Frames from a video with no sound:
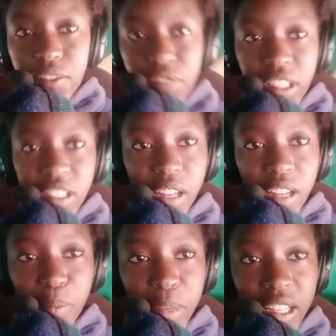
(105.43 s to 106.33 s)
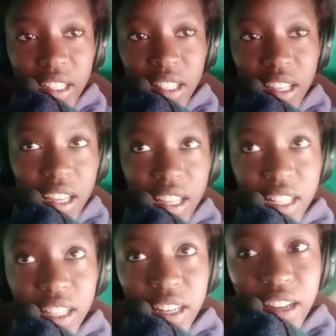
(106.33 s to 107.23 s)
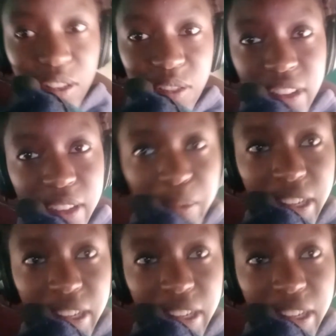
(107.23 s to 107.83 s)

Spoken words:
Just had math and now I'm in